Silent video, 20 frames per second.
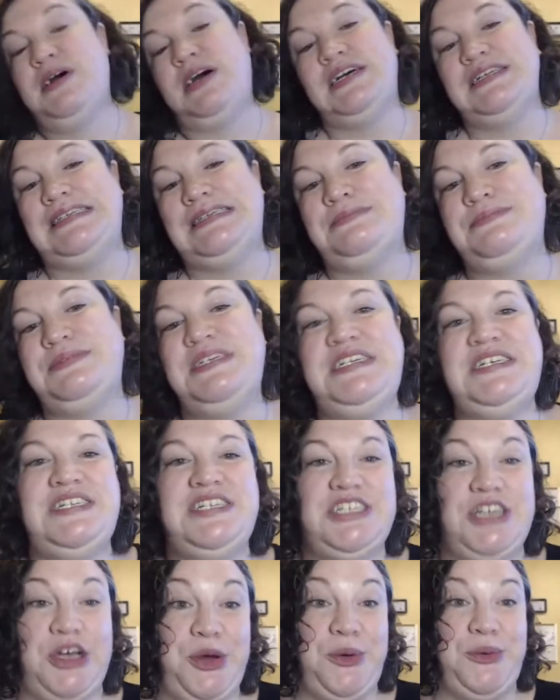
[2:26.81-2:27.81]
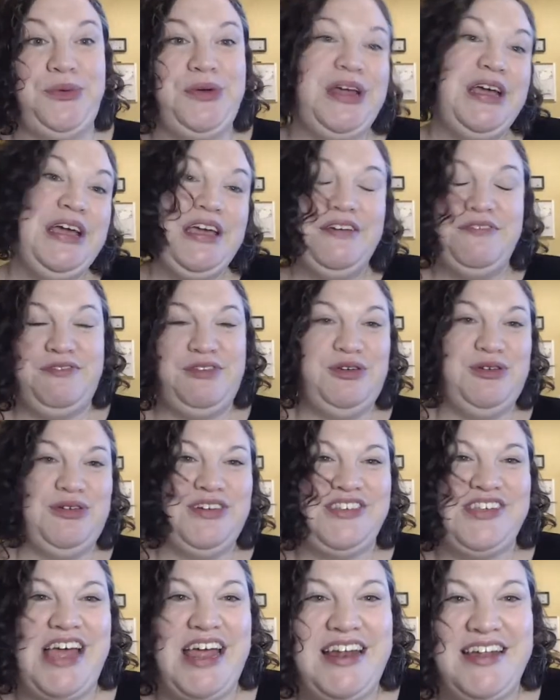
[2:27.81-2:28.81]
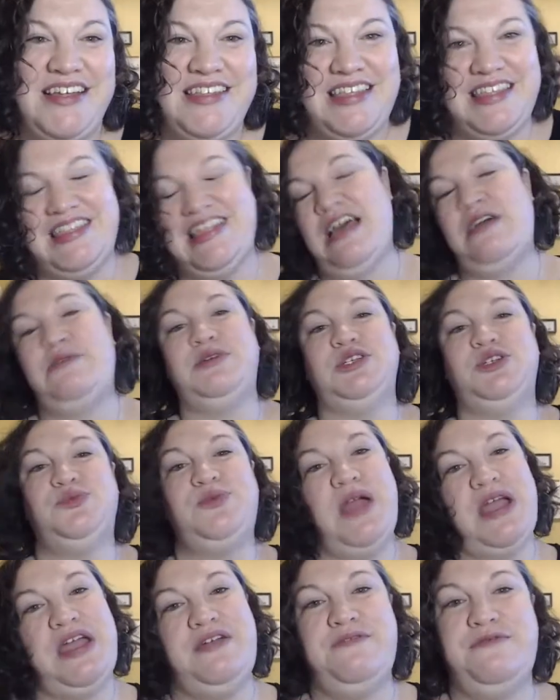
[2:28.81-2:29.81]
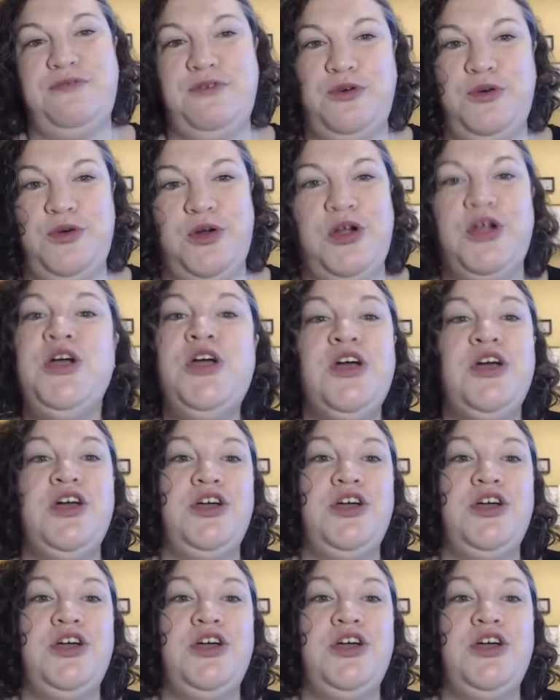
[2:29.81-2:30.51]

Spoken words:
possibly toning if you decided that that was right for